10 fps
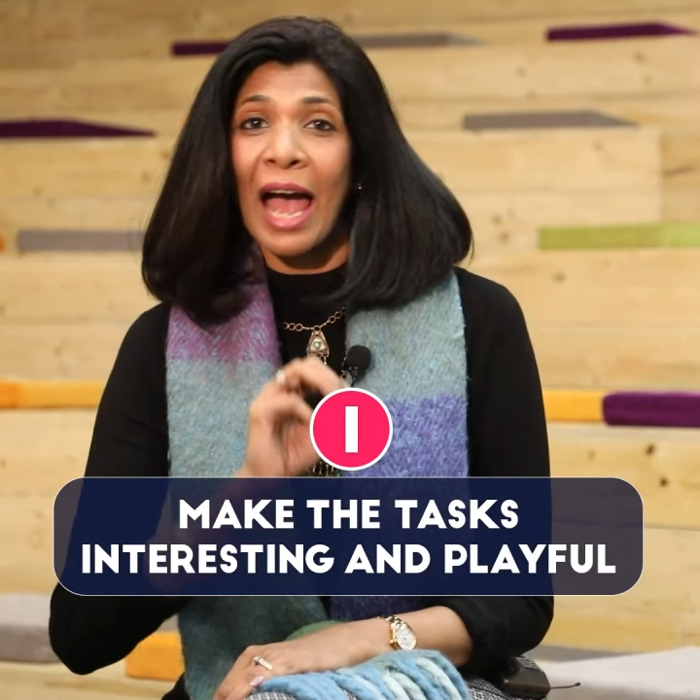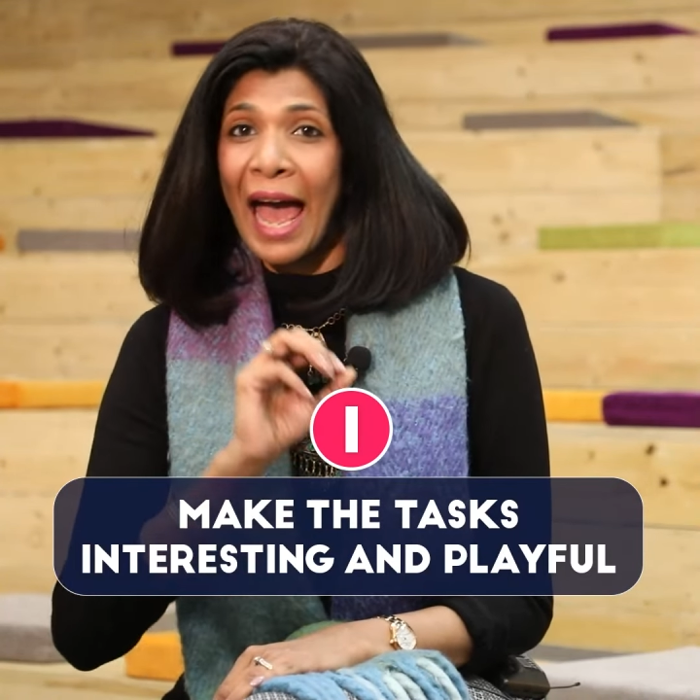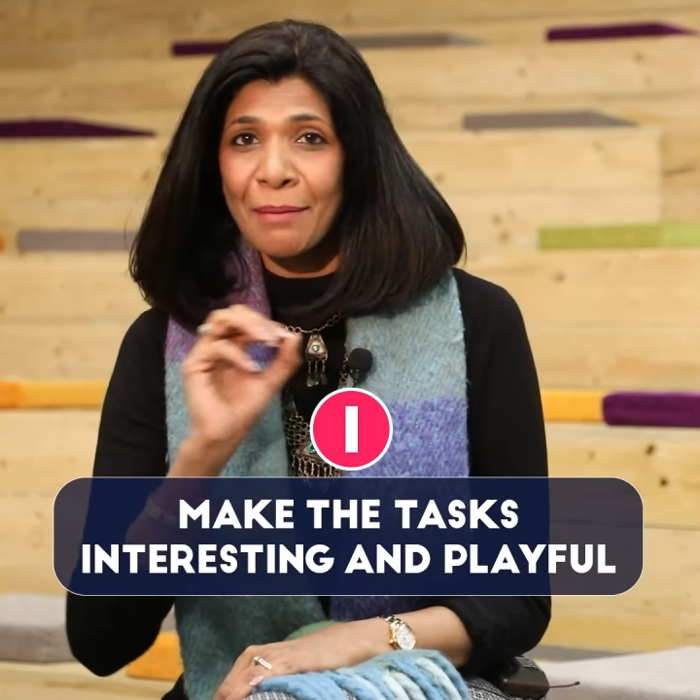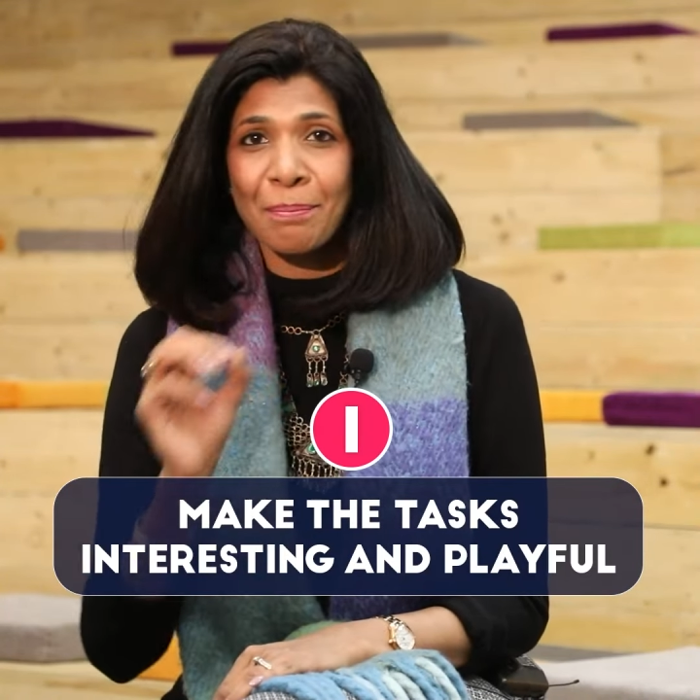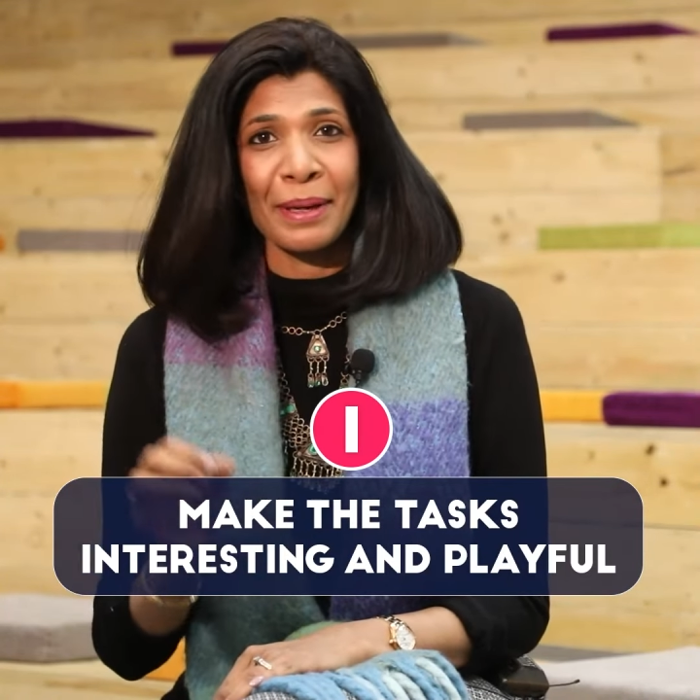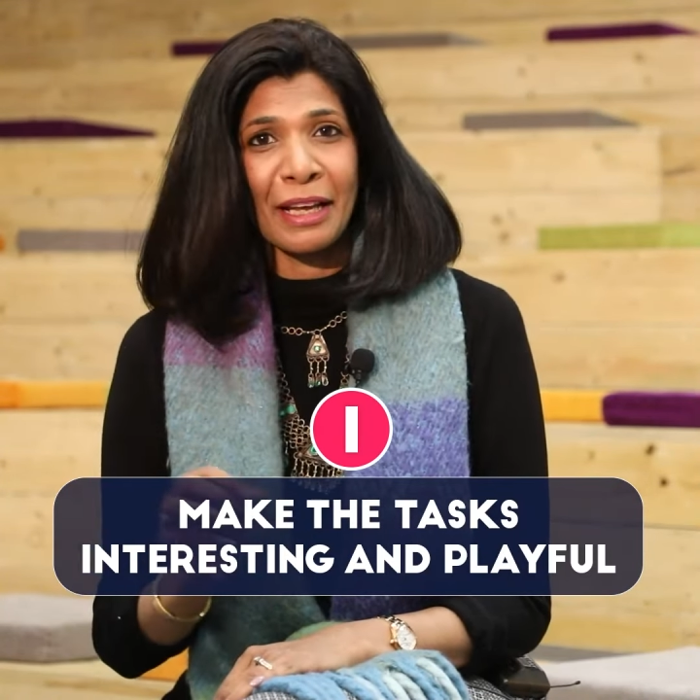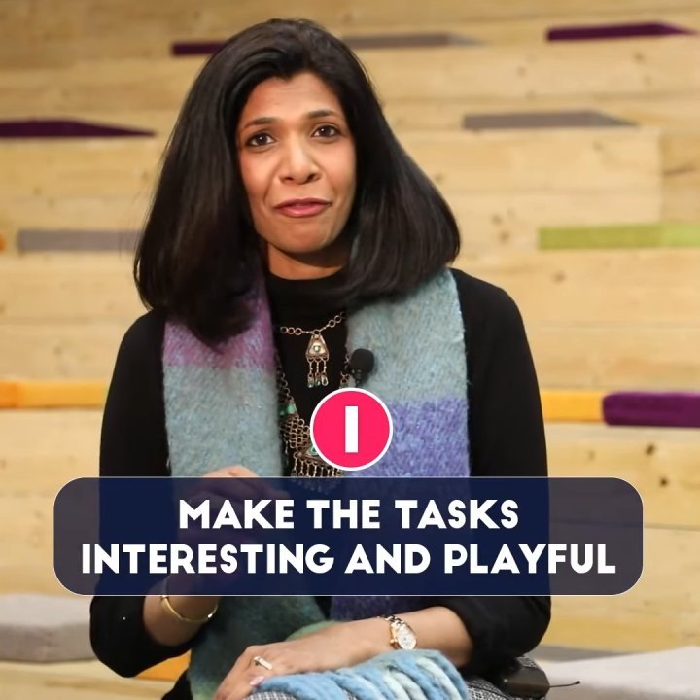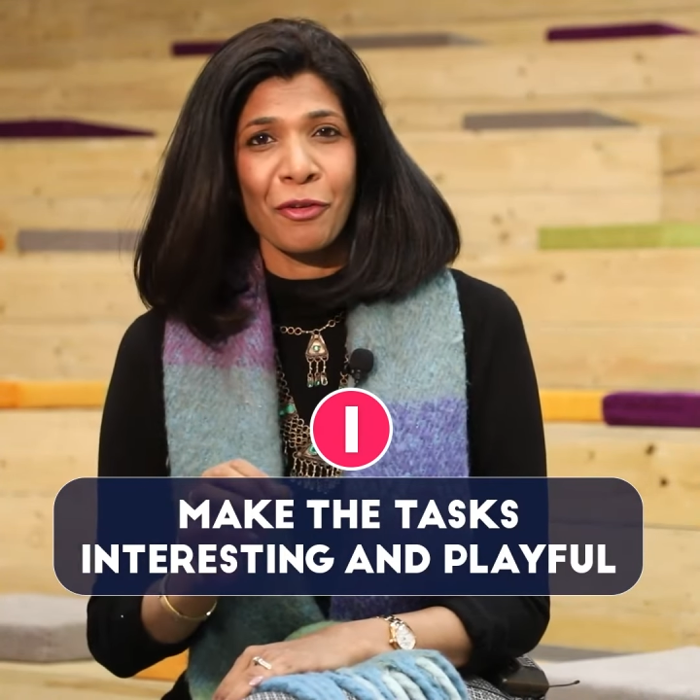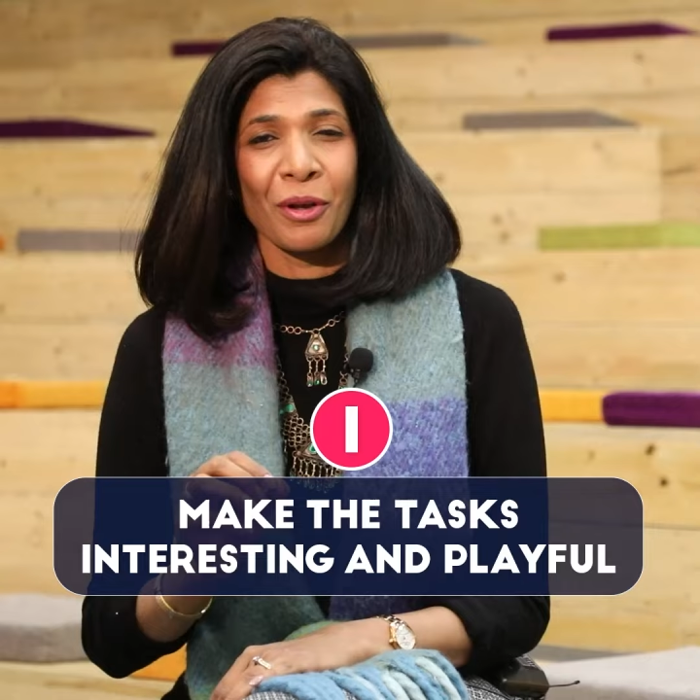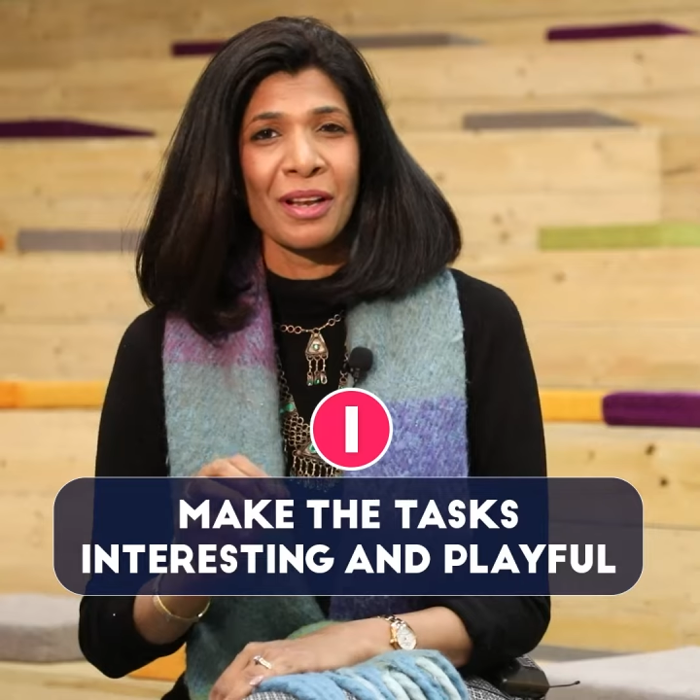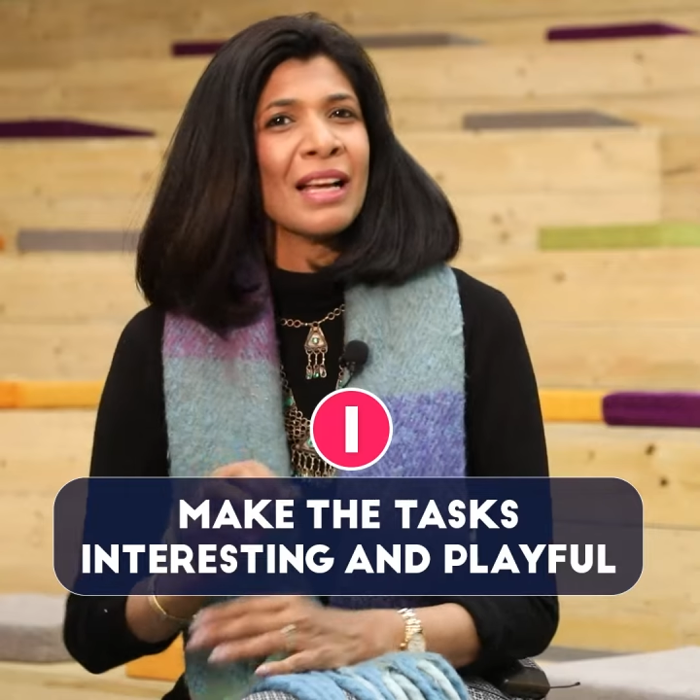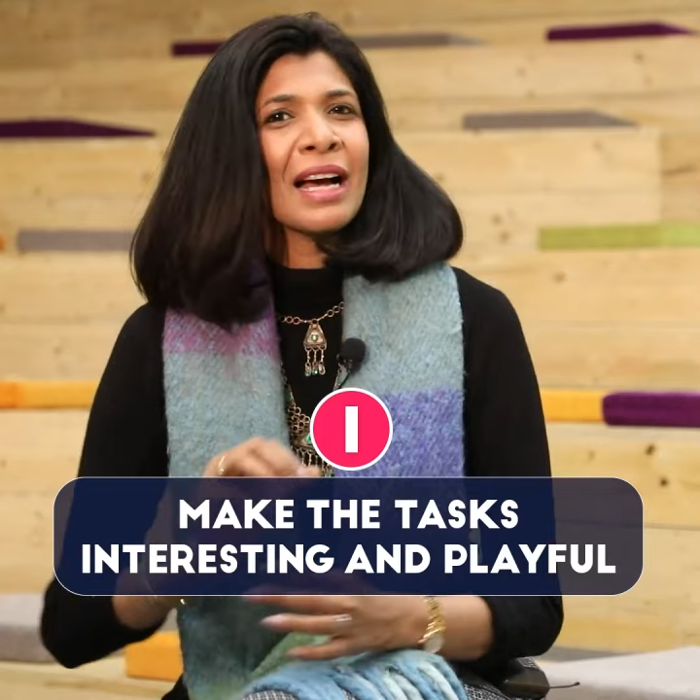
and playful.